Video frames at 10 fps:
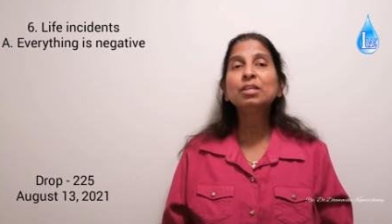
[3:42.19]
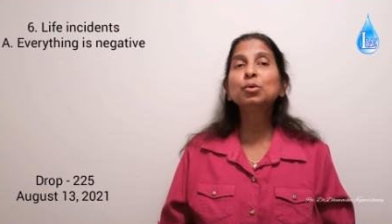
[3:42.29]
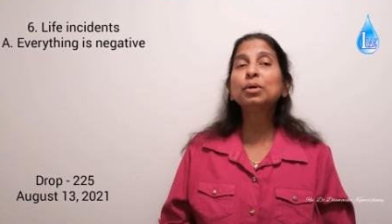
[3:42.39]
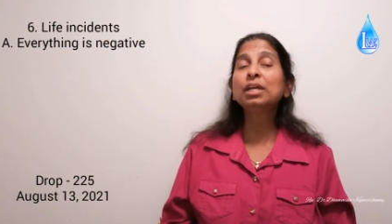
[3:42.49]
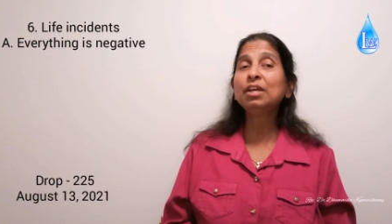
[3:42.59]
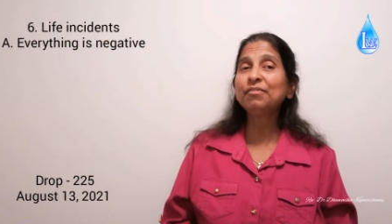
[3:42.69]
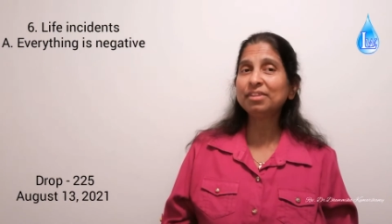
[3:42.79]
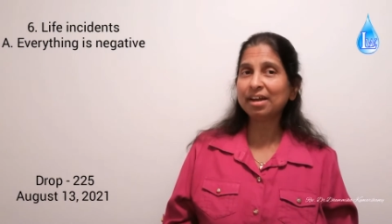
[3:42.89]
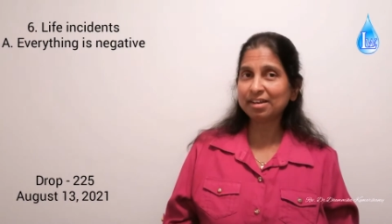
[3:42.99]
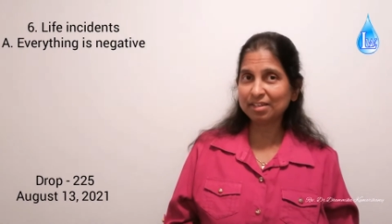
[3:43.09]
So if
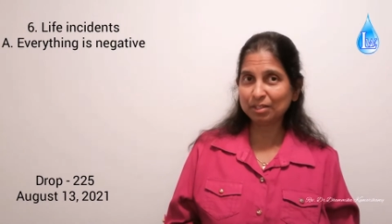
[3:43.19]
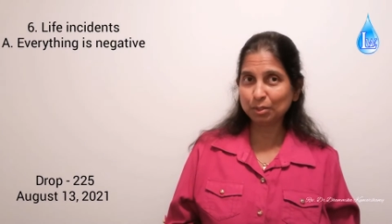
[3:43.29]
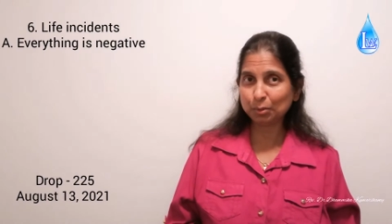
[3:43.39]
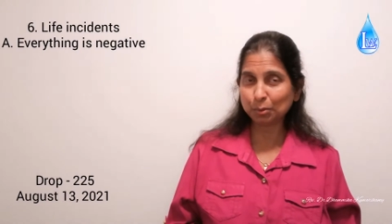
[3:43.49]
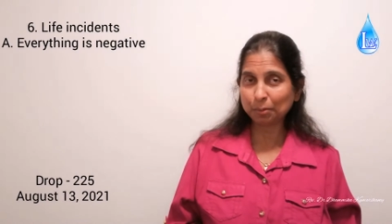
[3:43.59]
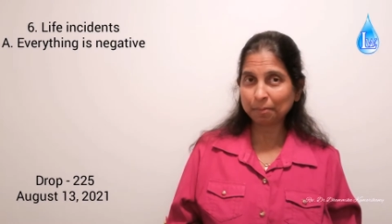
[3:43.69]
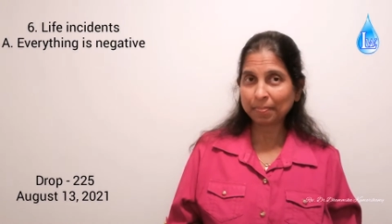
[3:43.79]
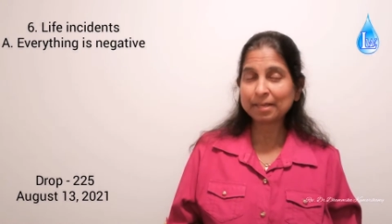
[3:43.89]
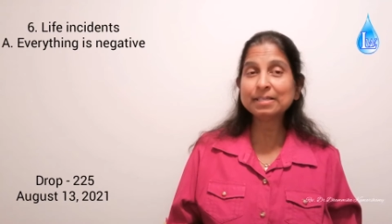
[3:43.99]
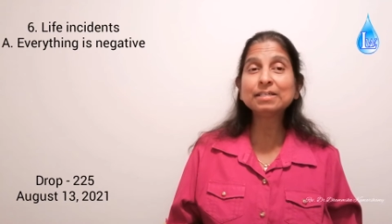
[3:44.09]
that is you,
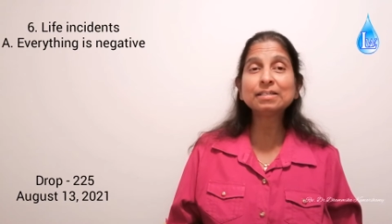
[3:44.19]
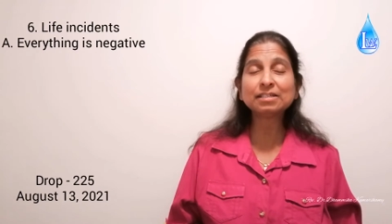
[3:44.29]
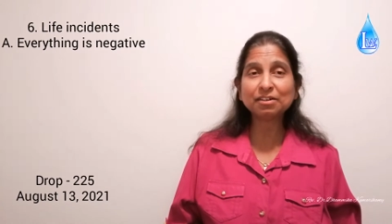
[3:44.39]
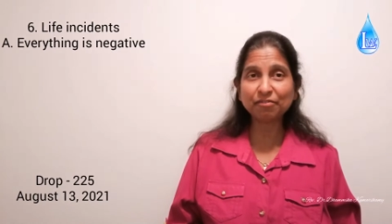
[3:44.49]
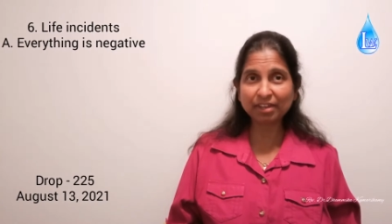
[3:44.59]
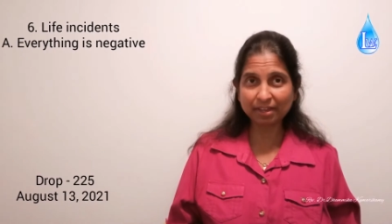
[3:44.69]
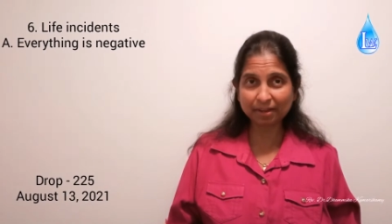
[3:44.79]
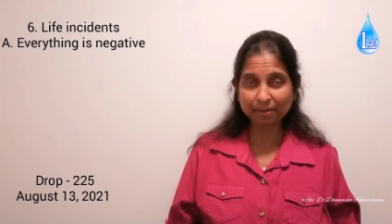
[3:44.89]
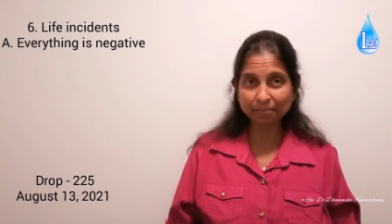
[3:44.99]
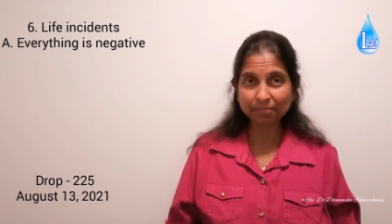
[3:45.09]
just
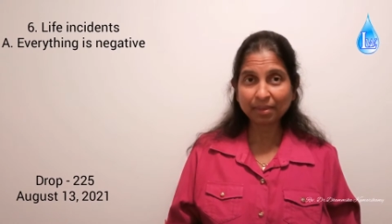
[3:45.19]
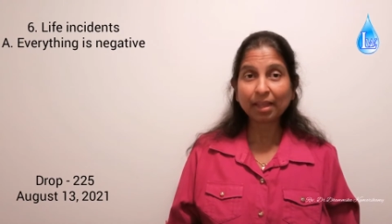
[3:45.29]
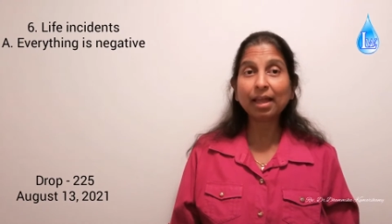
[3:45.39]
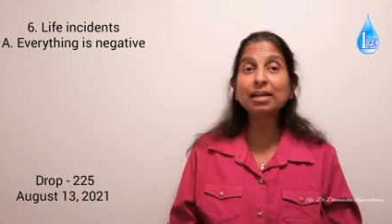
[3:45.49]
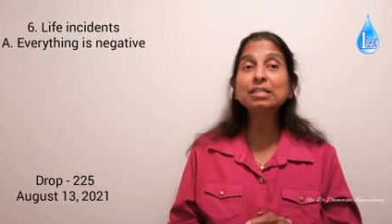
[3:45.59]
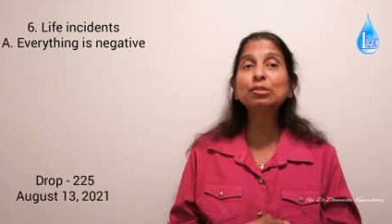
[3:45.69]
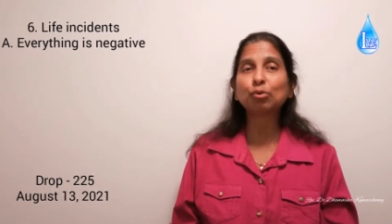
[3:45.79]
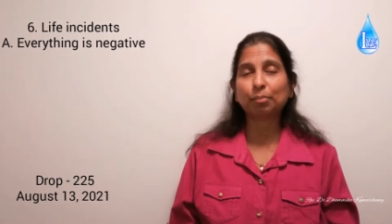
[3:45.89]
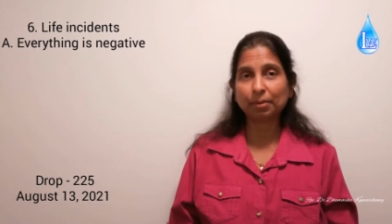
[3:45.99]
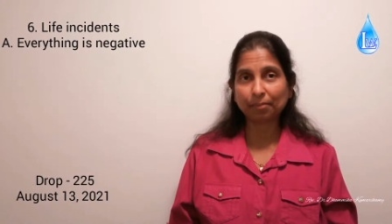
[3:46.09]
awake and
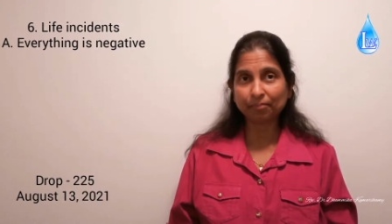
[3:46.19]
stop.